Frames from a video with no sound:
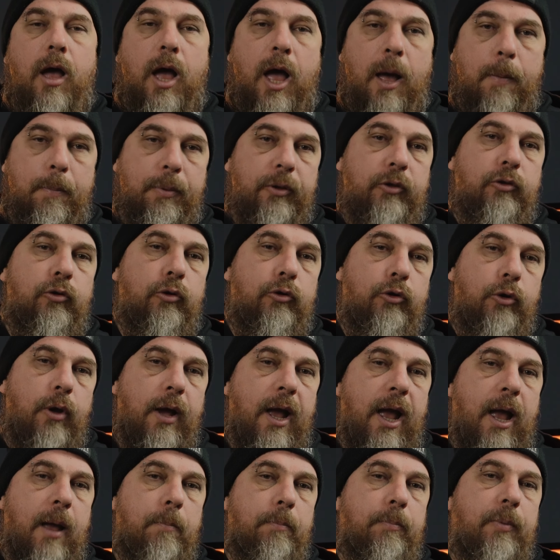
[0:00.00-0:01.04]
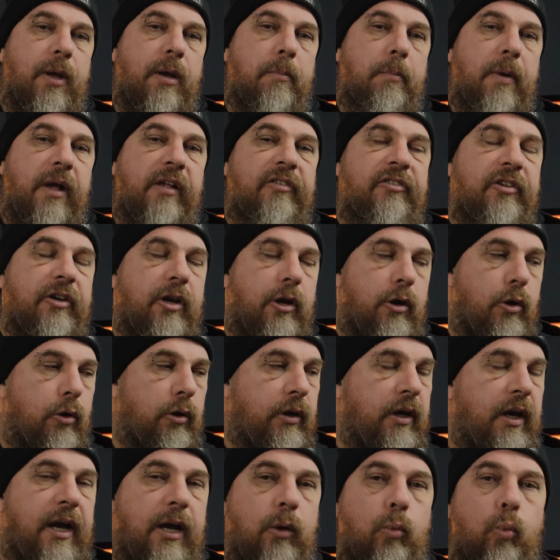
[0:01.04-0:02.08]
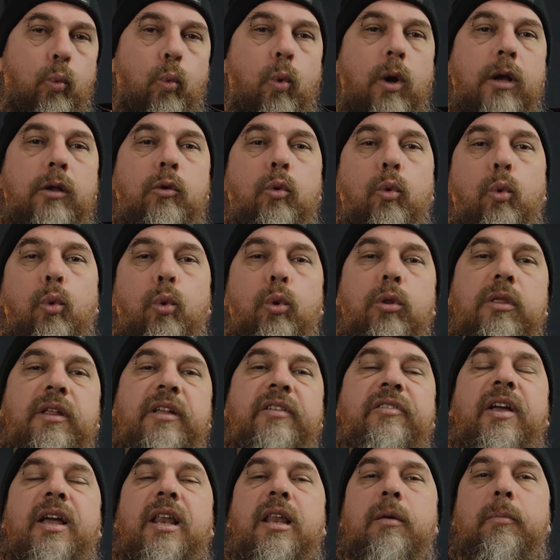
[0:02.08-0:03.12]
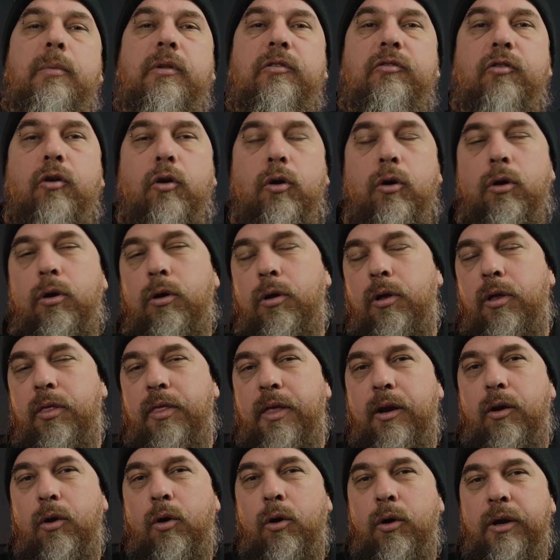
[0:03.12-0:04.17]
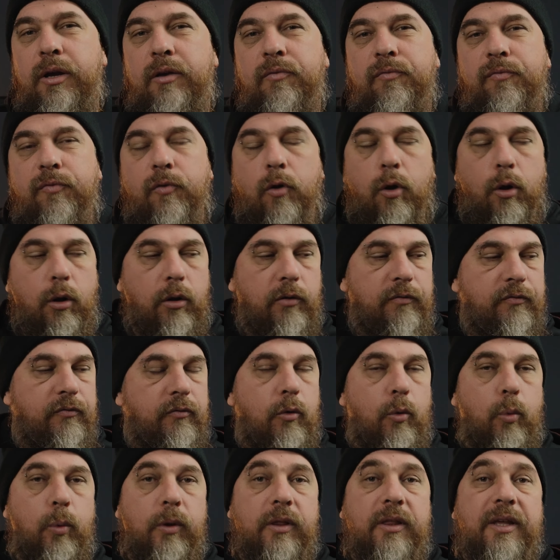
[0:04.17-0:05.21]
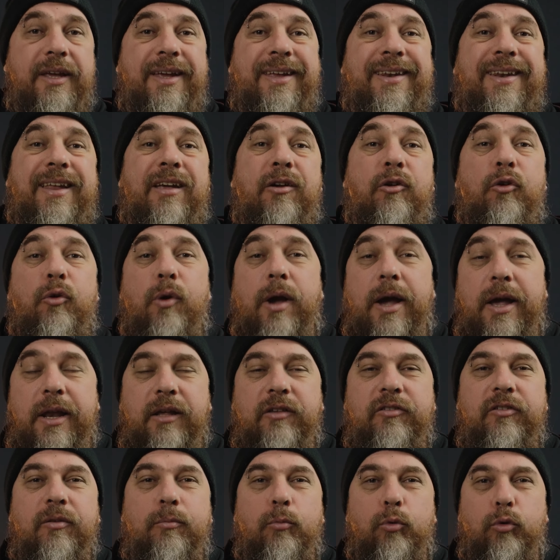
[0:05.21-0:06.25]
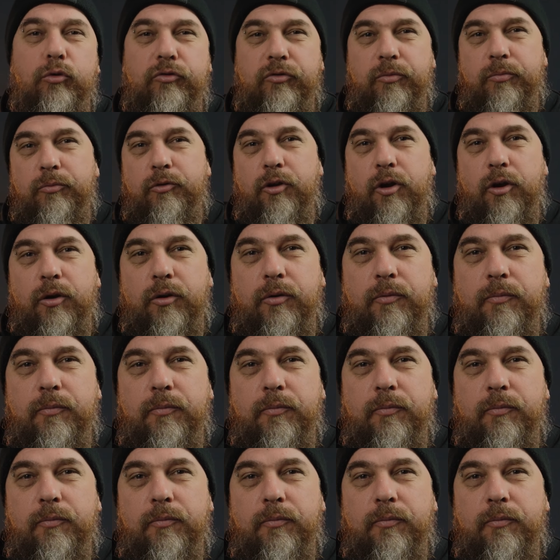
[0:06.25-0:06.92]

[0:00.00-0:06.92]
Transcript: up until your amp, and basically looking at what all these elements are that are involved within creating some awesome tone.